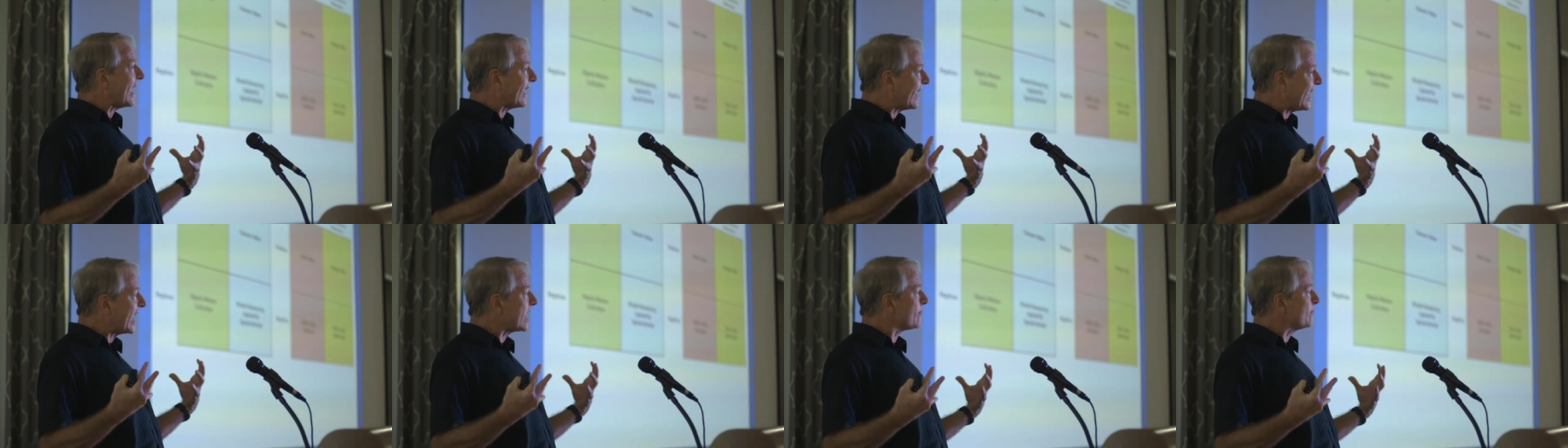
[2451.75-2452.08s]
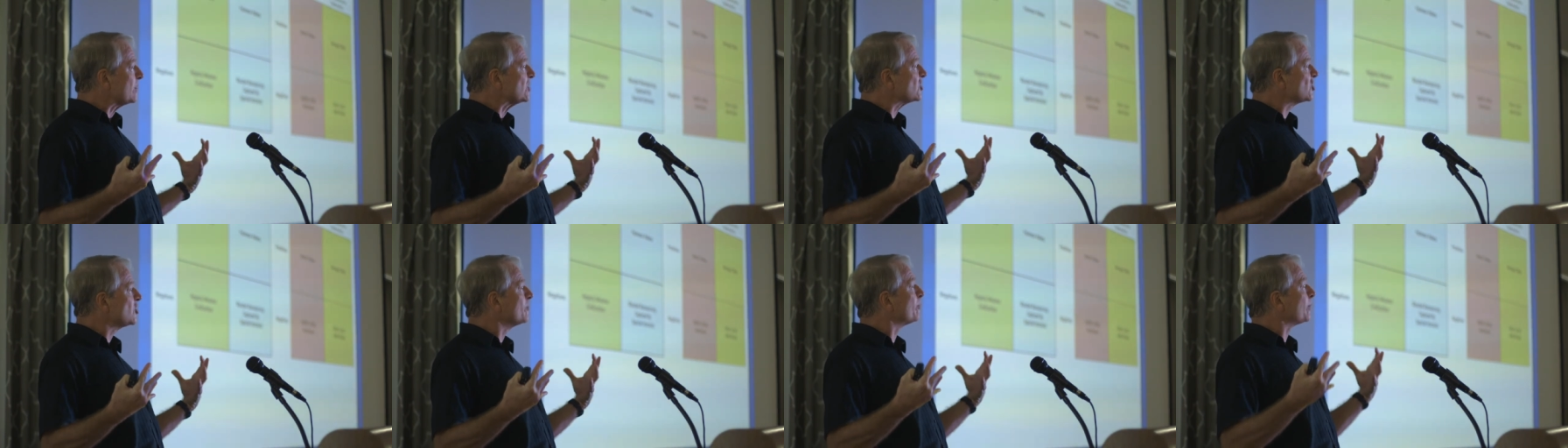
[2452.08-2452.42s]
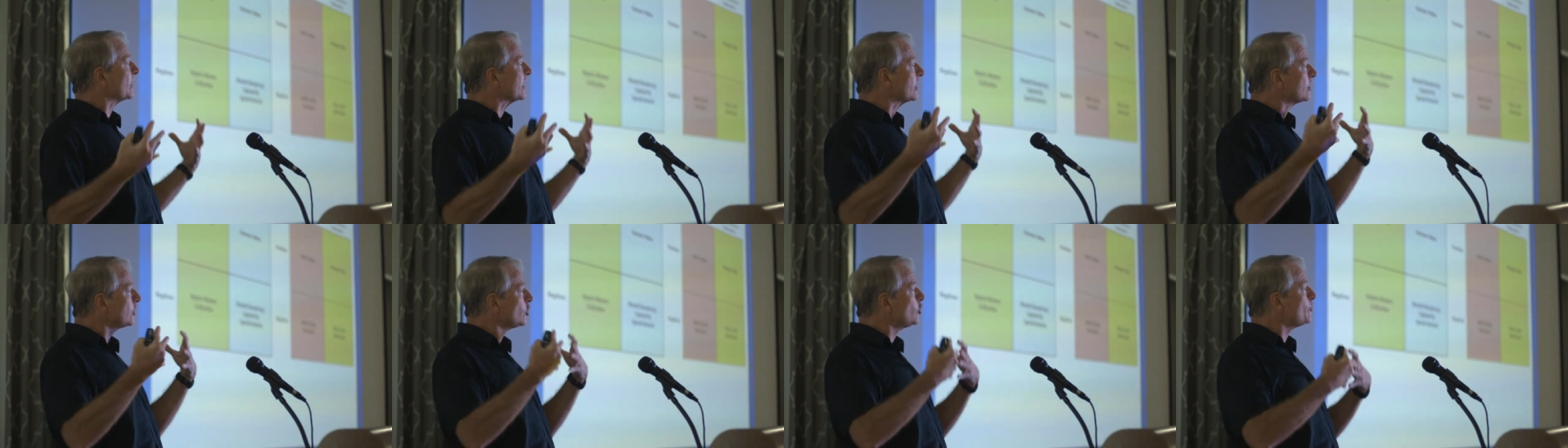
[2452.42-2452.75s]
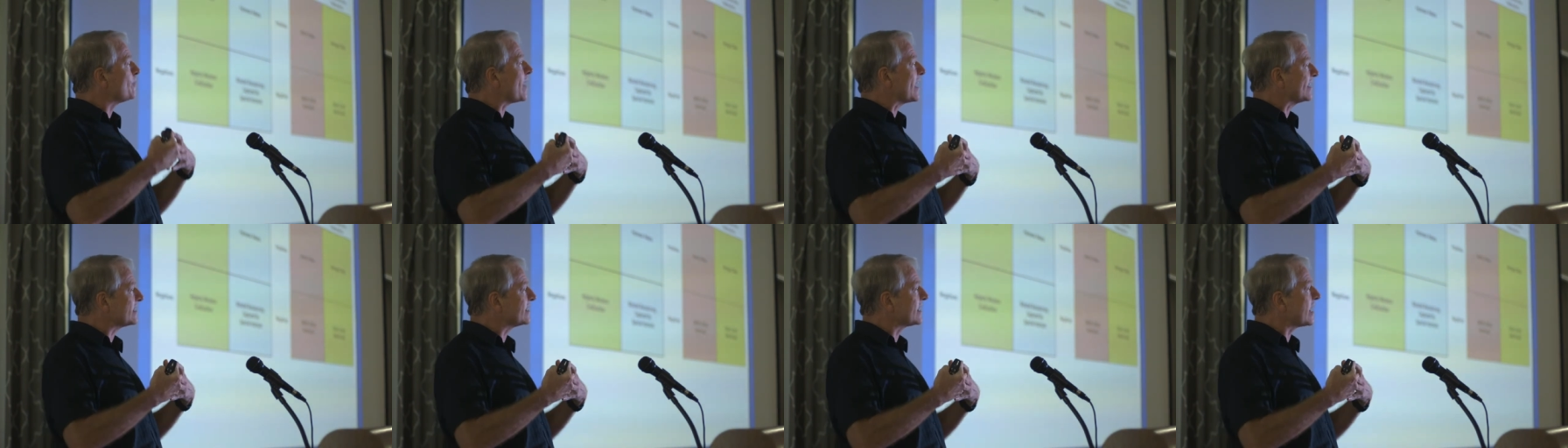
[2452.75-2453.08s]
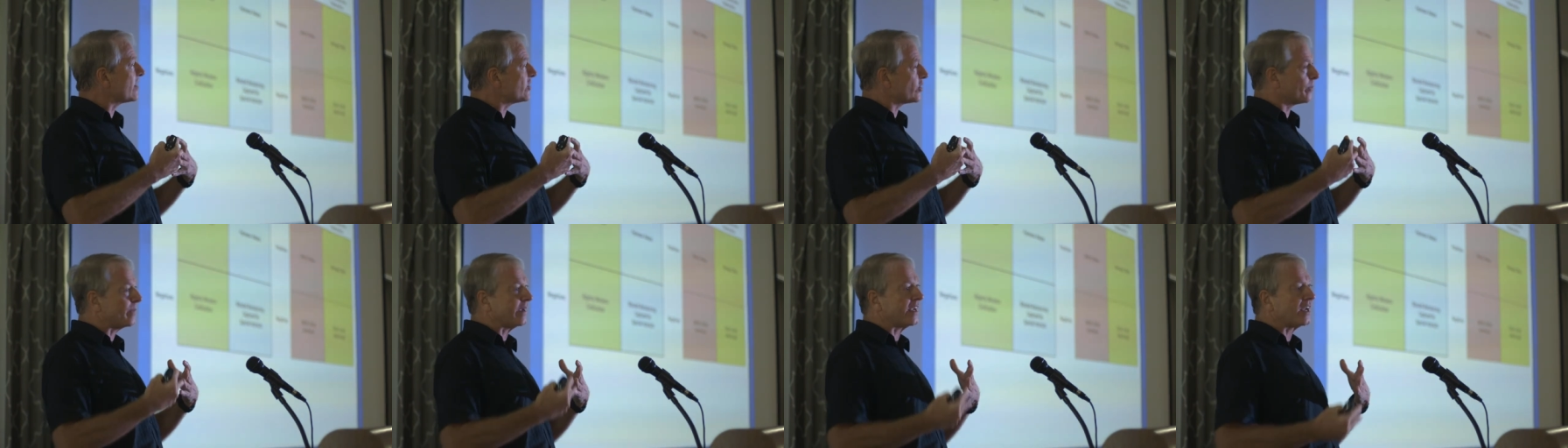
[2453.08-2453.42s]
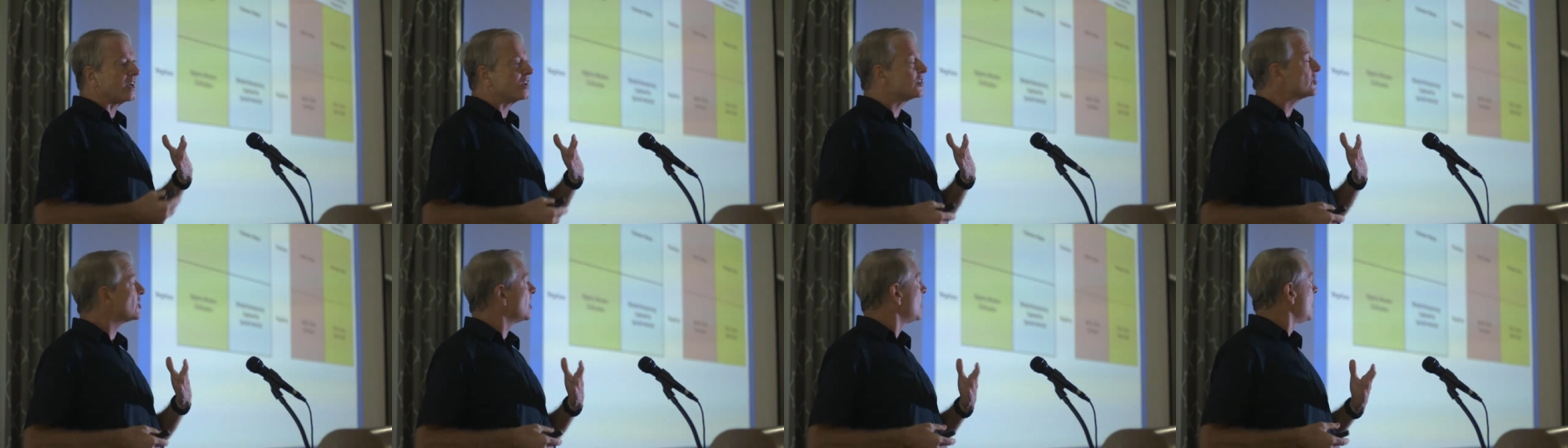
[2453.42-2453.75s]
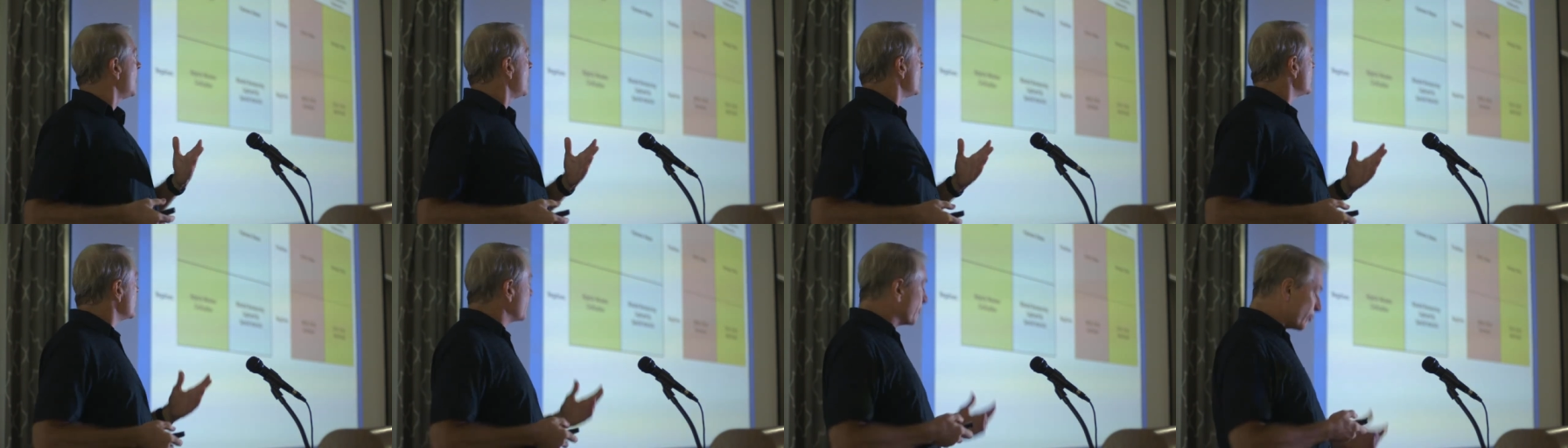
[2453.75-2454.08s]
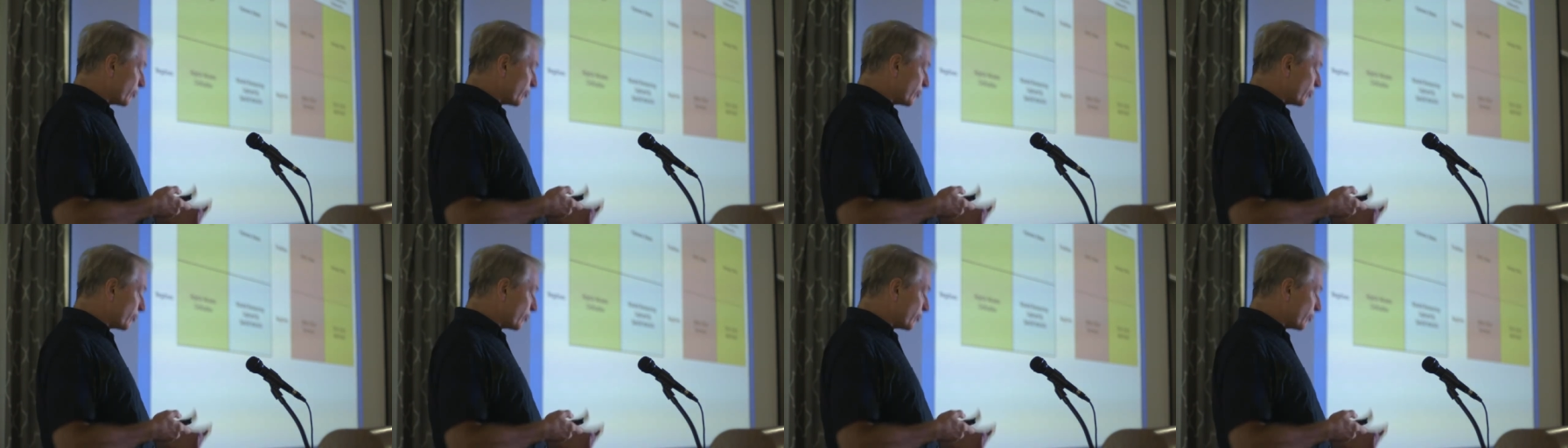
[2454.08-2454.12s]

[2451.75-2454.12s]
can't be simply glued back together because the